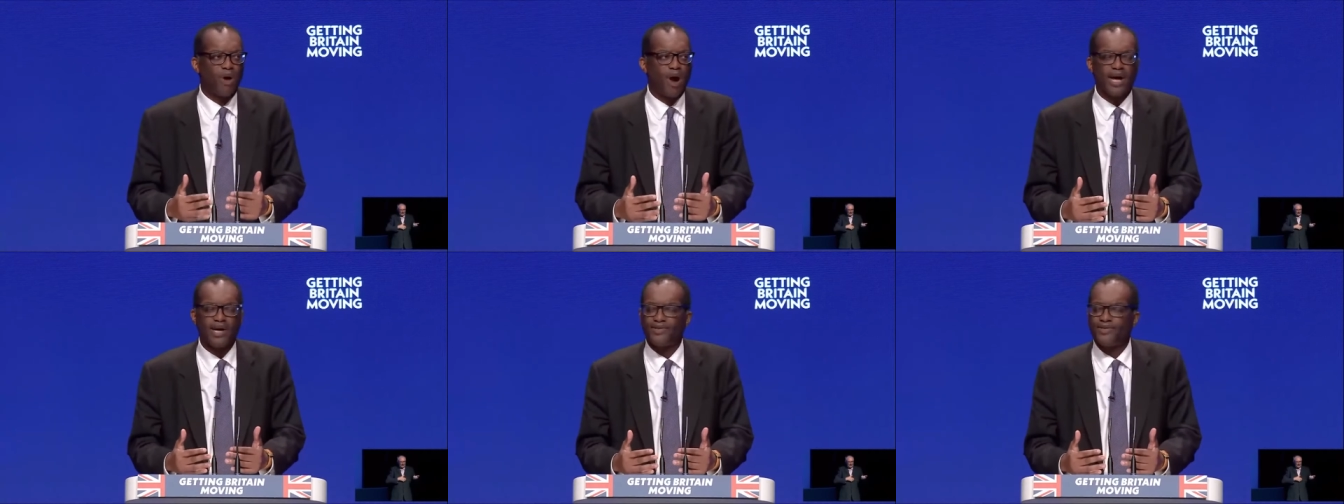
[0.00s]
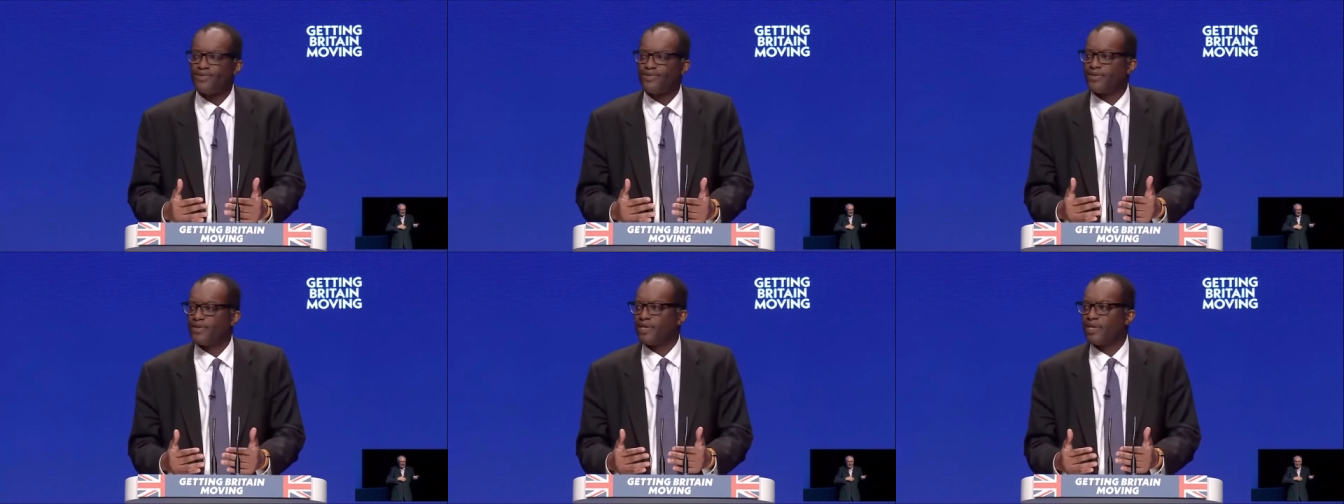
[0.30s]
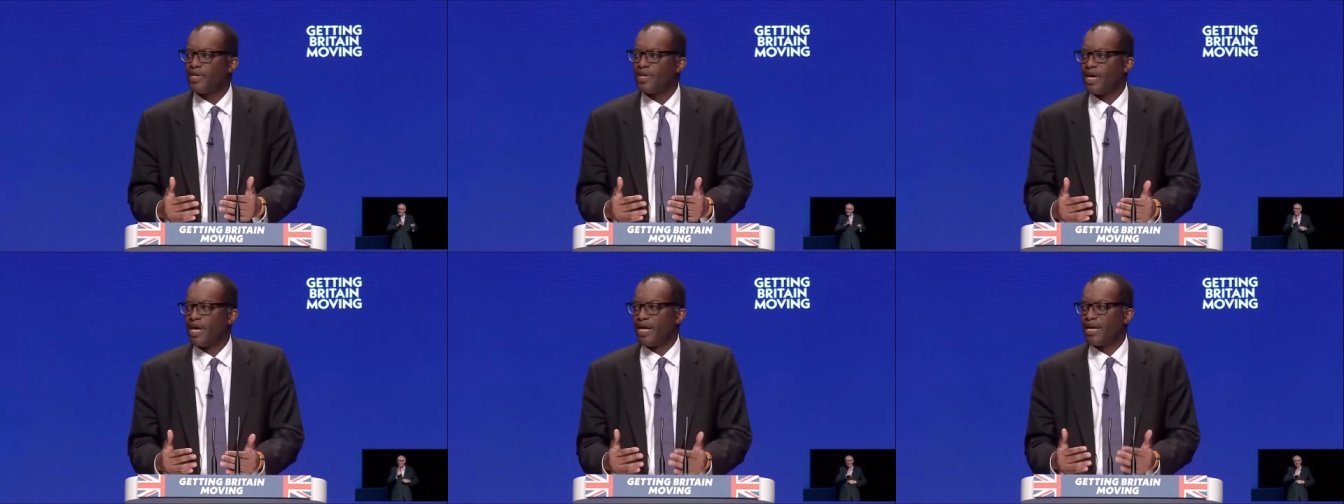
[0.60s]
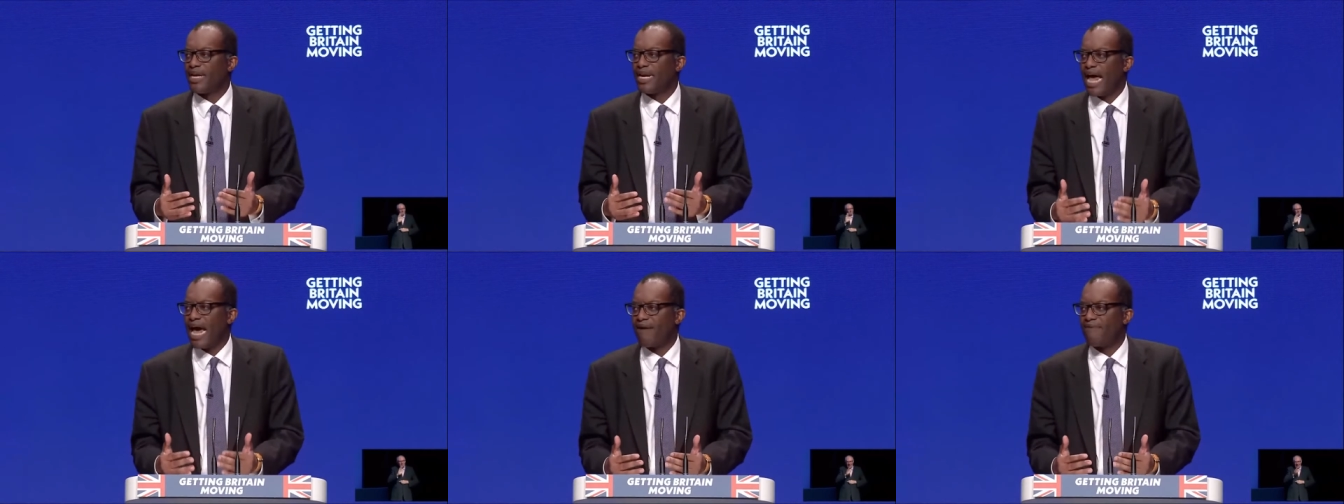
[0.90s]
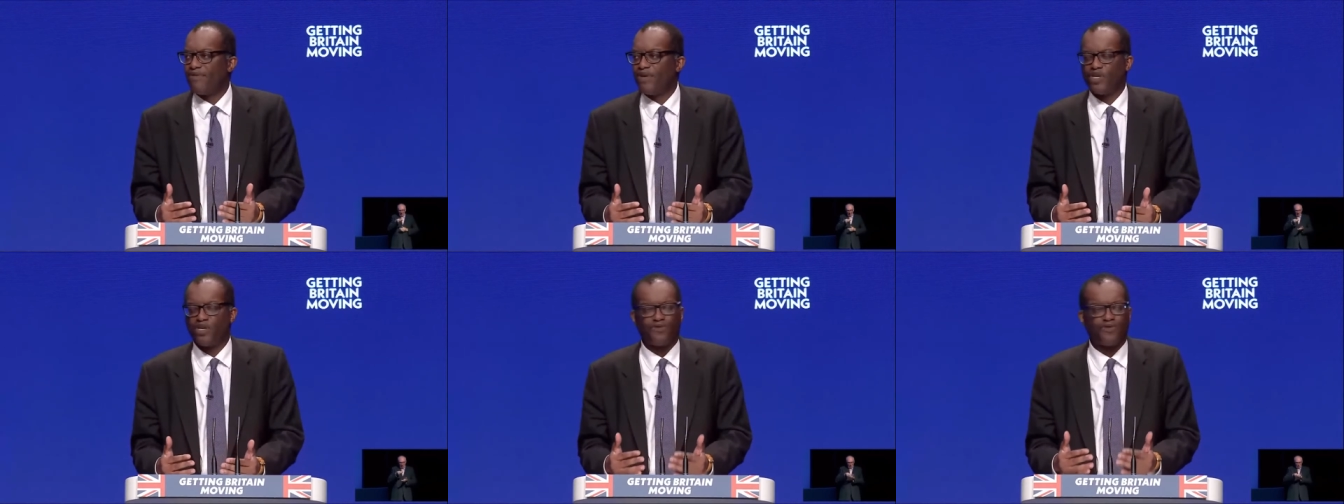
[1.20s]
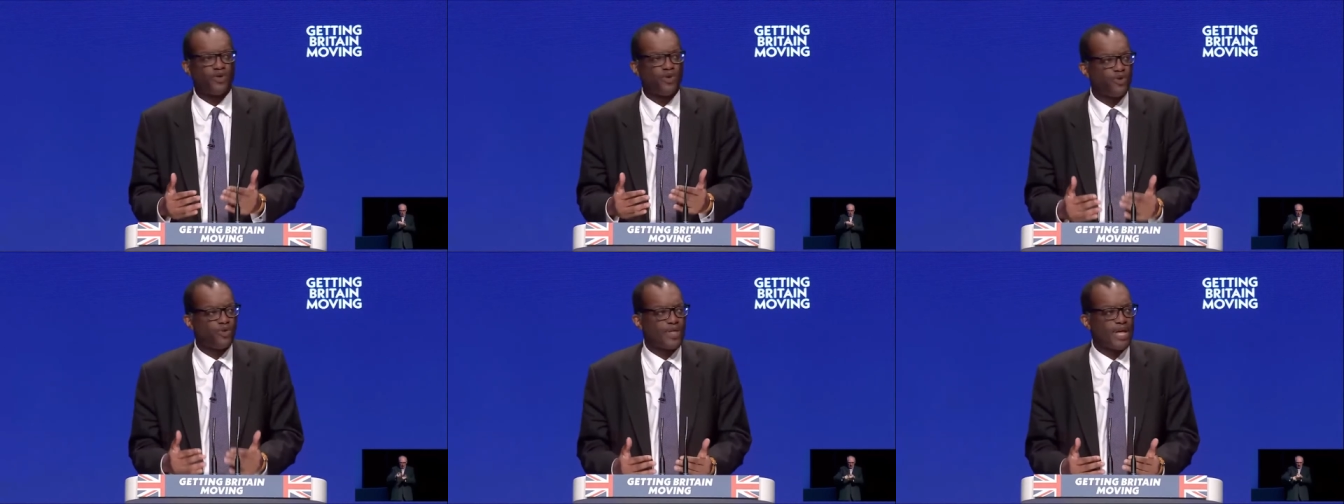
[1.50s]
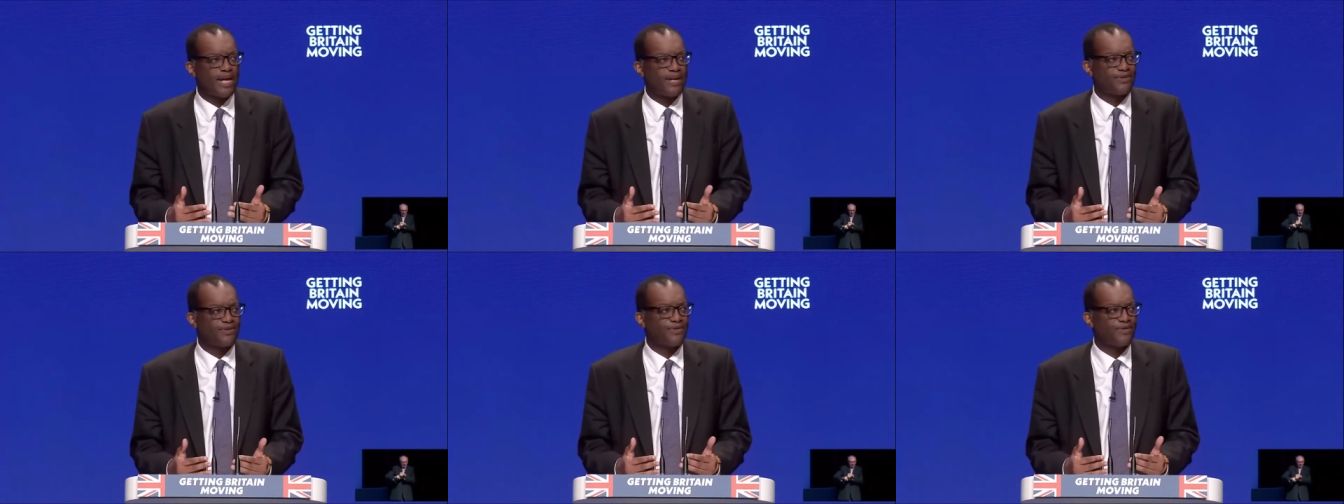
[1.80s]
price at an average of two
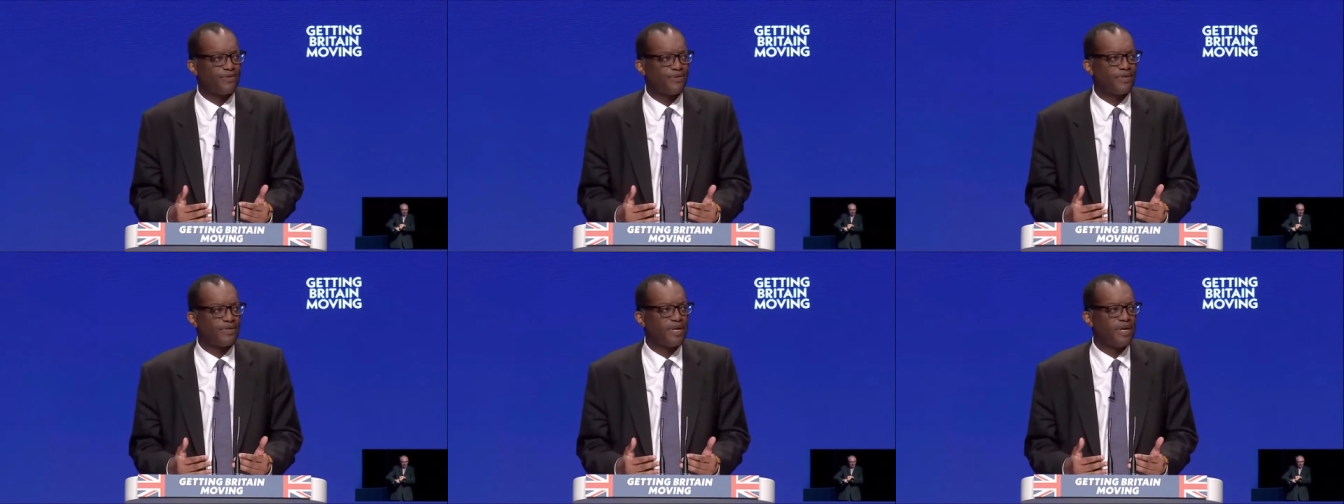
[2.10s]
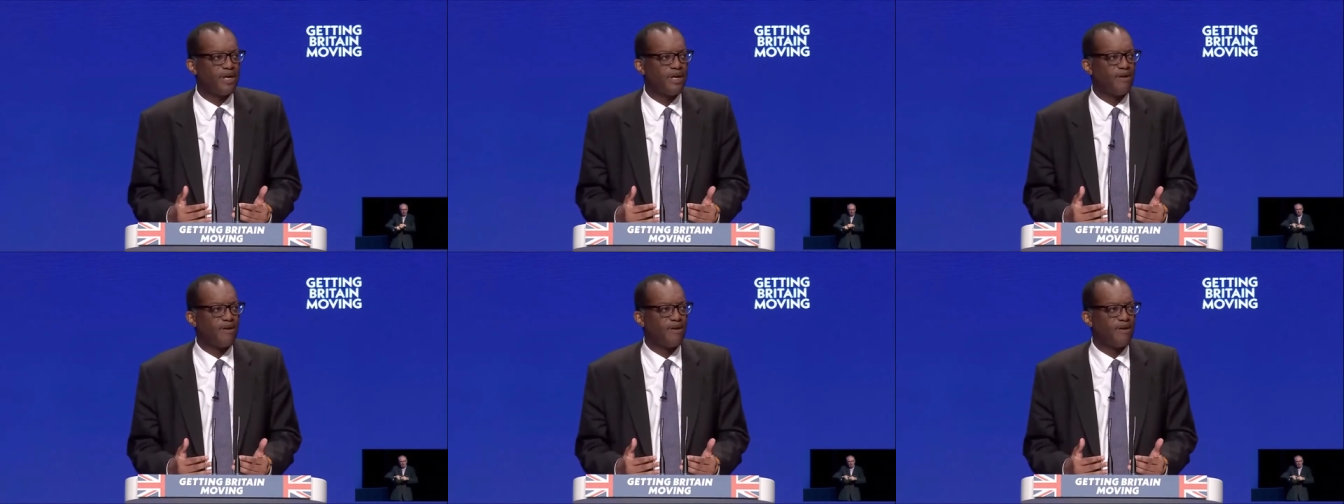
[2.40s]
thousand